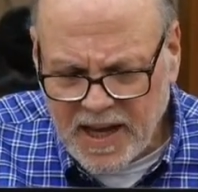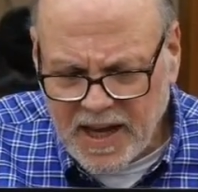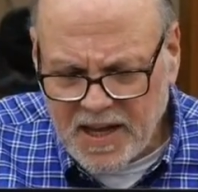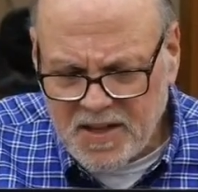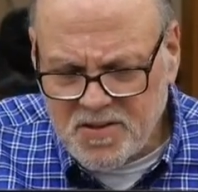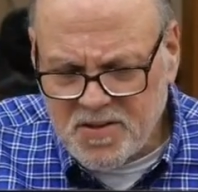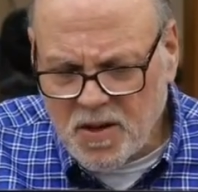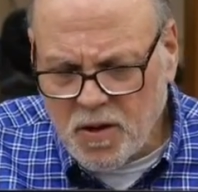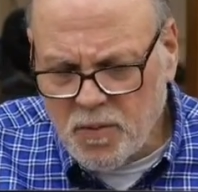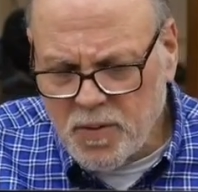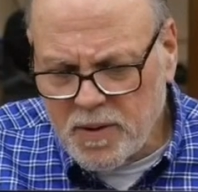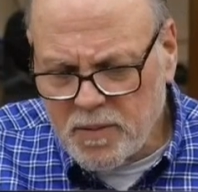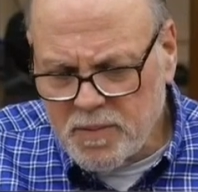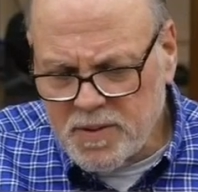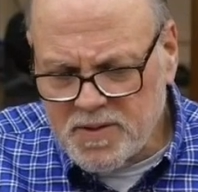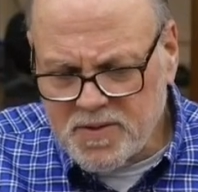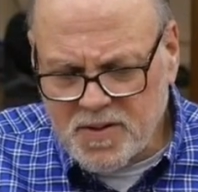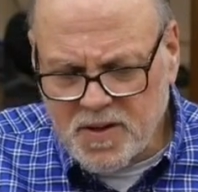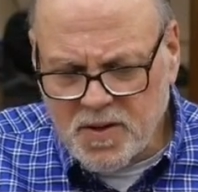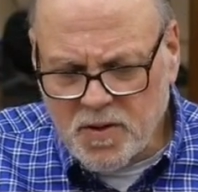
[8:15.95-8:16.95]
And so it
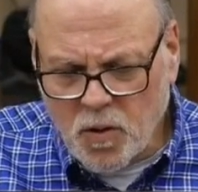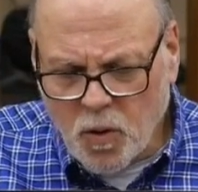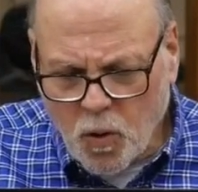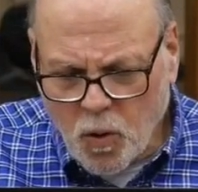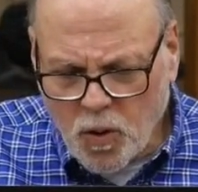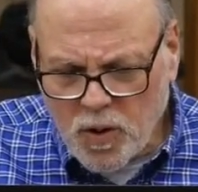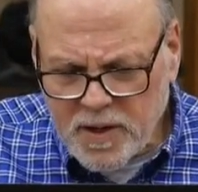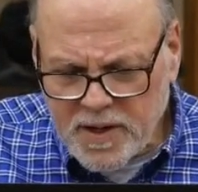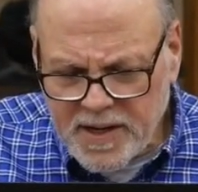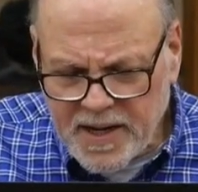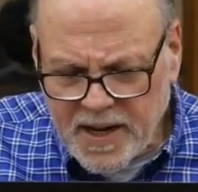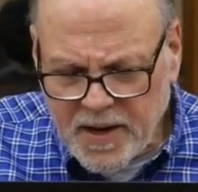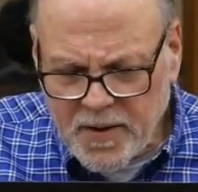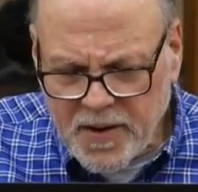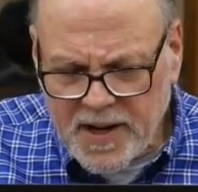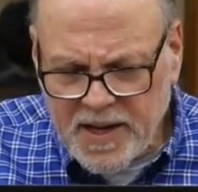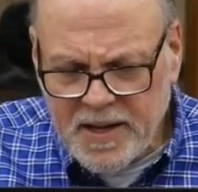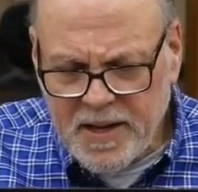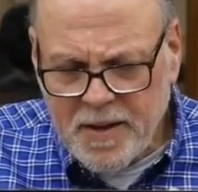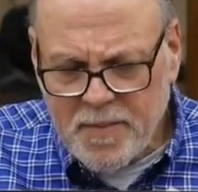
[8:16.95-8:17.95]
was an
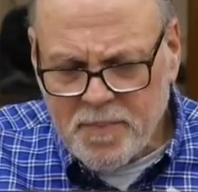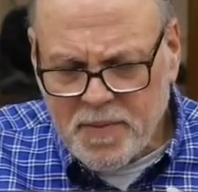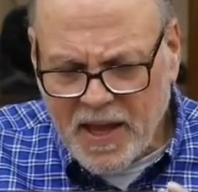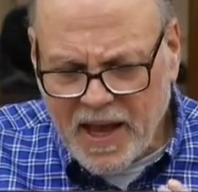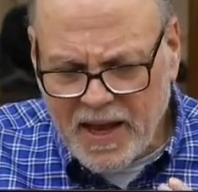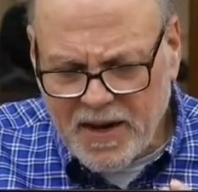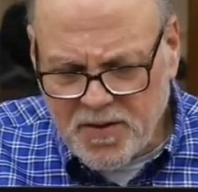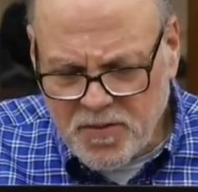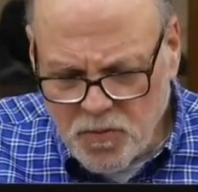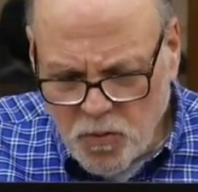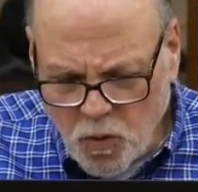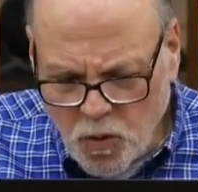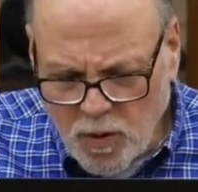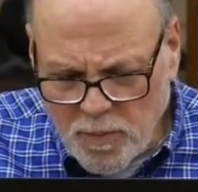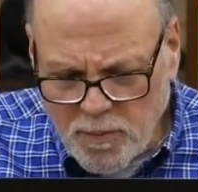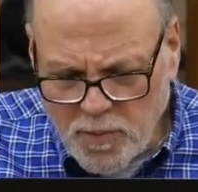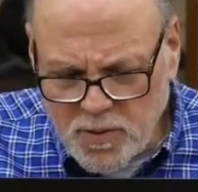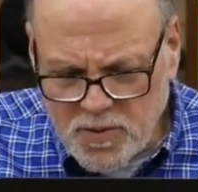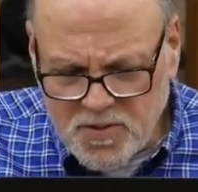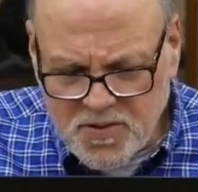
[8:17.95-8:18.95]
ordinary and
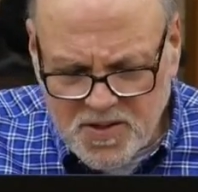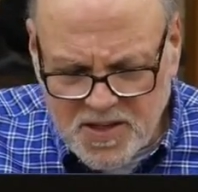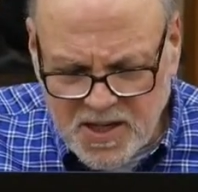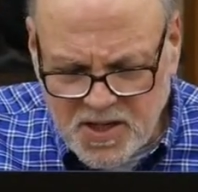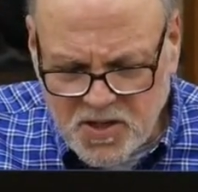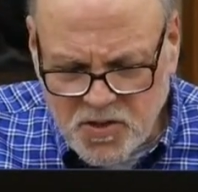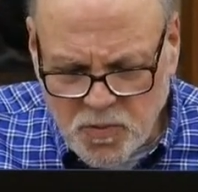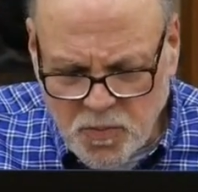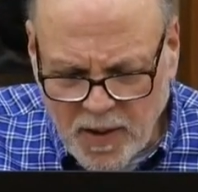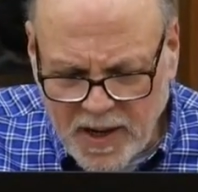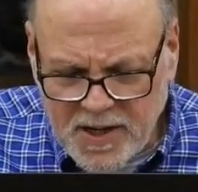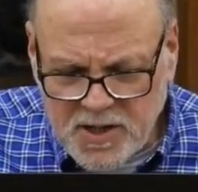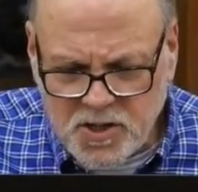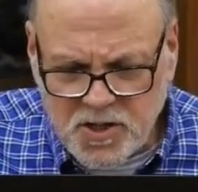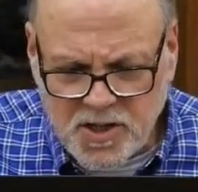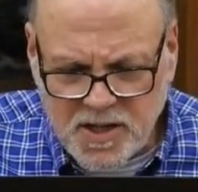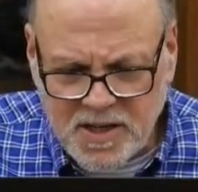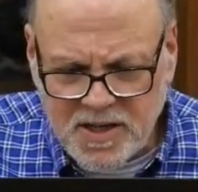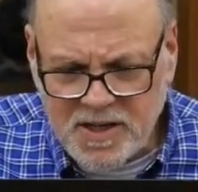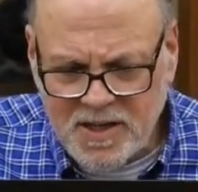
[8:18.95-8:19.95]
normal
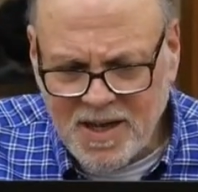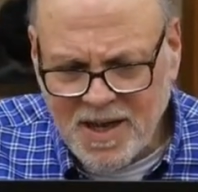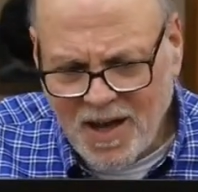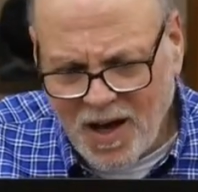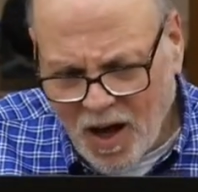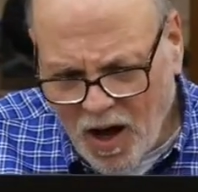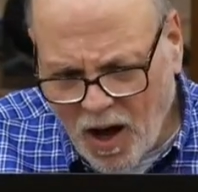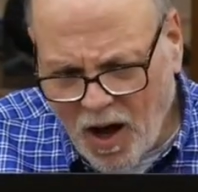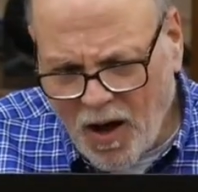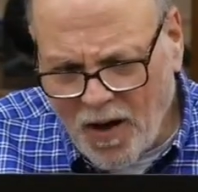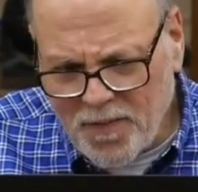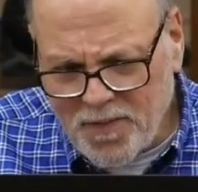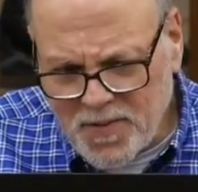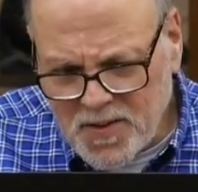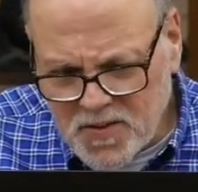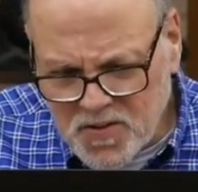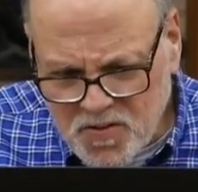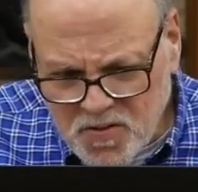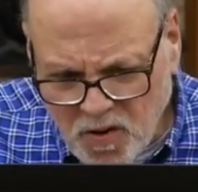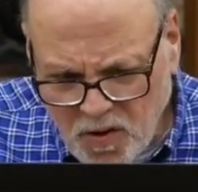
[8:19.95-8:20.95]
situation on
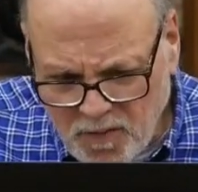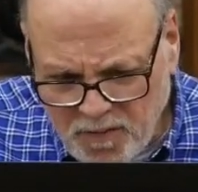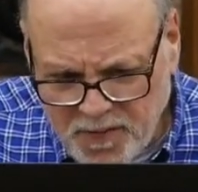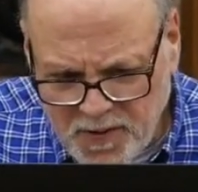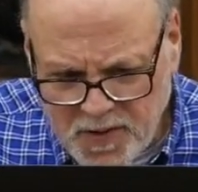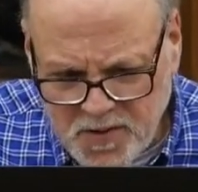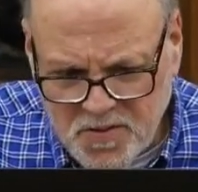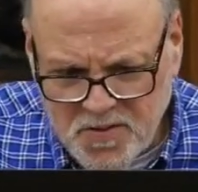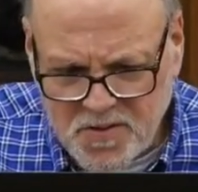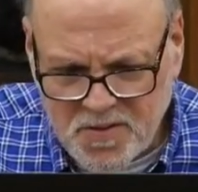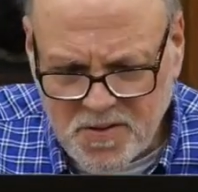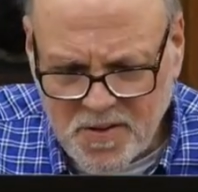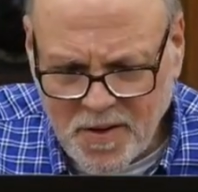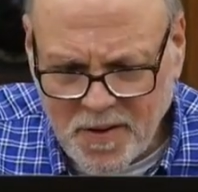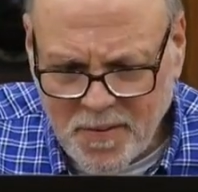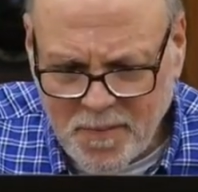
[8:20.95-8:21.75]
the surface.